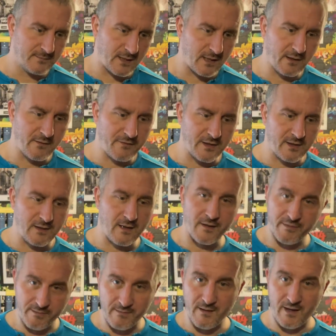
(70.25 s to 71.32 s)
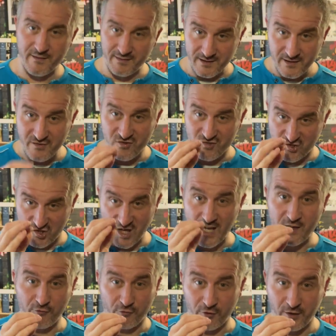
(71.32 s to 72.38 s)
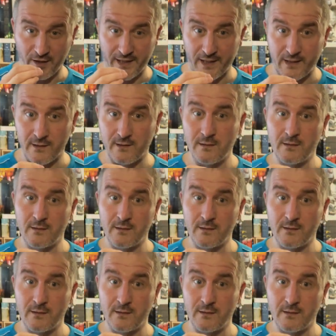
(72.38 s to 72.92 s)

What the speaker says: I love it. I think it's generally